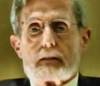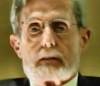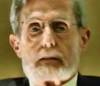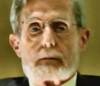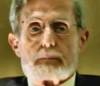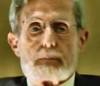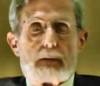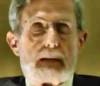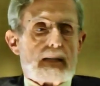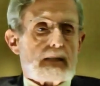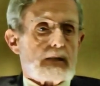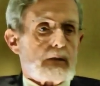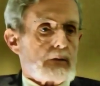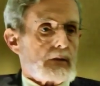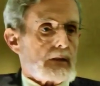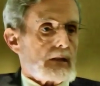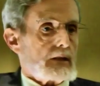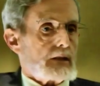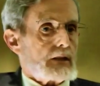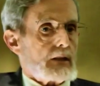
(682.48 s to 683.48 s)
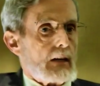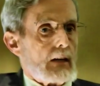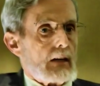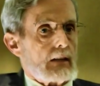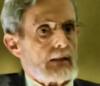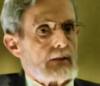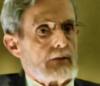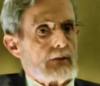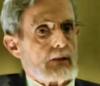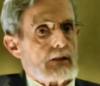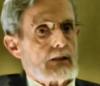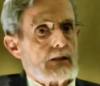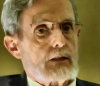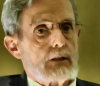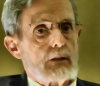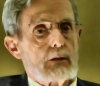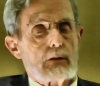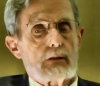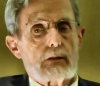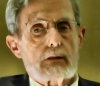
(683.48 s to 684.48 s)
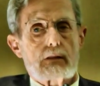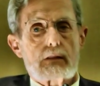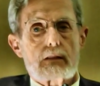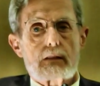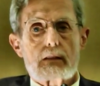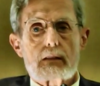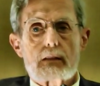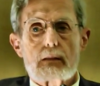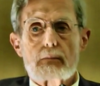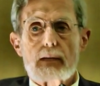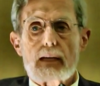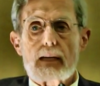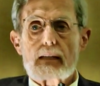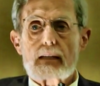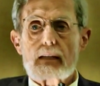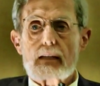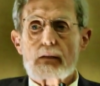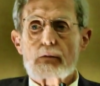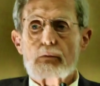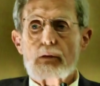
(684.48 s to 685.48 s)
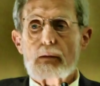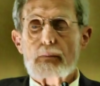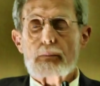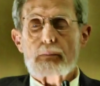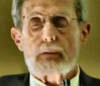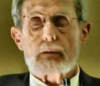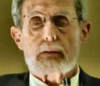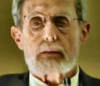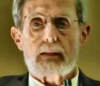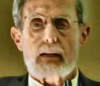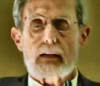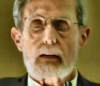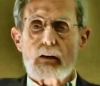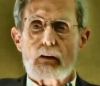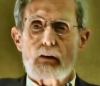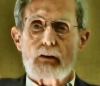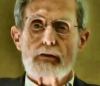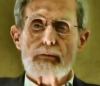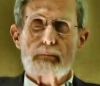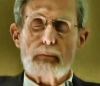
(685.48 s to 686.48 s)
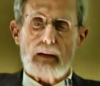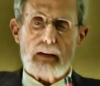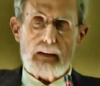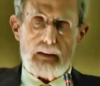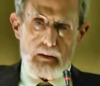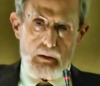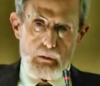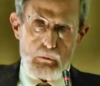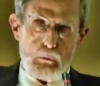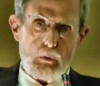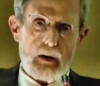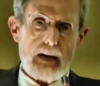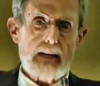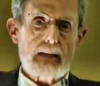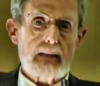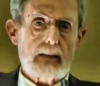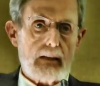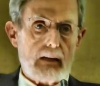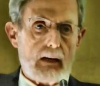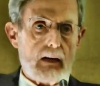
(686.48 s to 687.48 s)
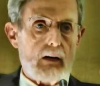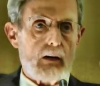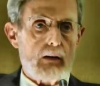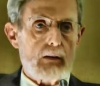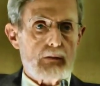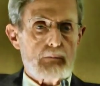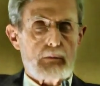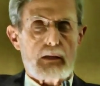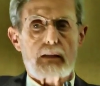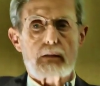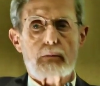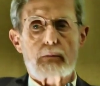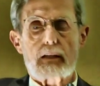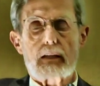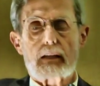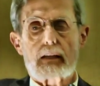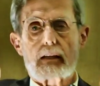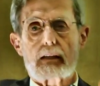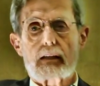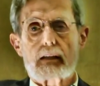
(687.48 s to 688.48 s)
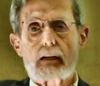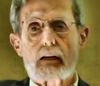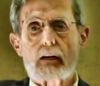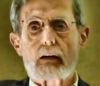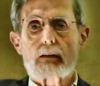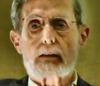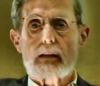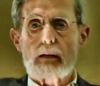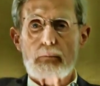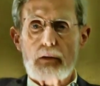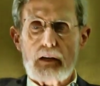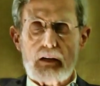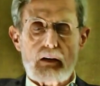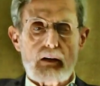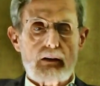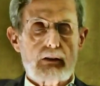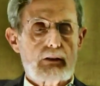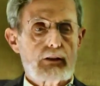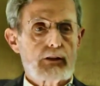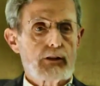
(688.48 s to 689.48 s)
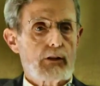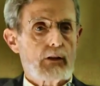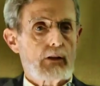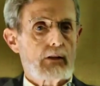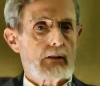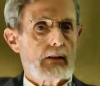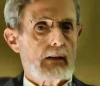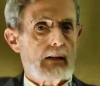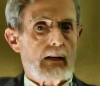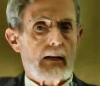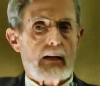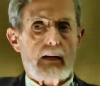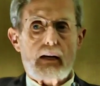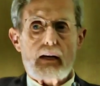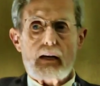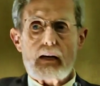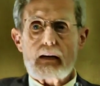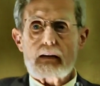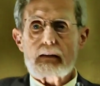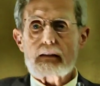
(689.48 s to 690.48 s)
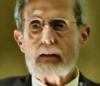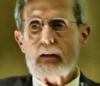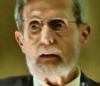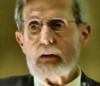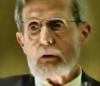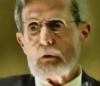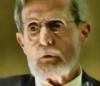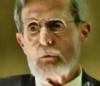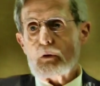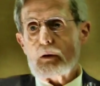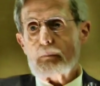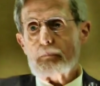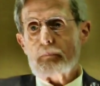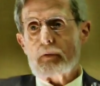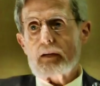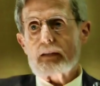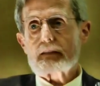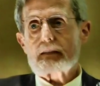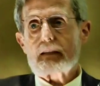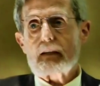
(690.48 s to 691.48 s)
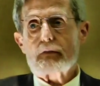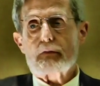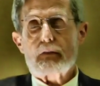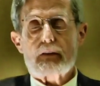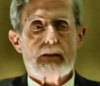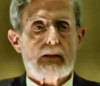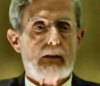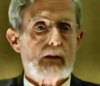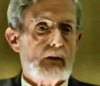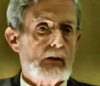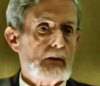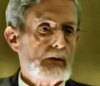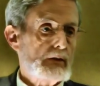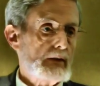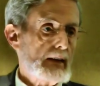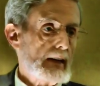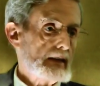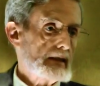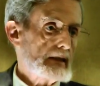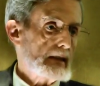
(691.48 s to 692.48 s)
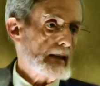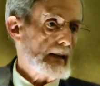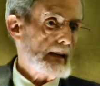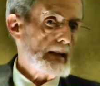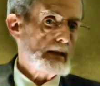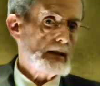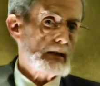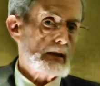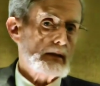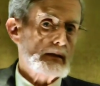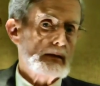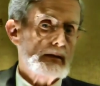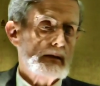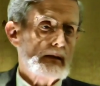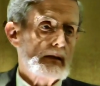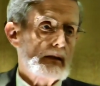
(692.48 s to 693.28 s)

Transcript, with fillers: the priest was in charge of us students to make a little whip, take off my white gown, my Dominican gown, and my undershirt, and whip myself, what they call flagellation.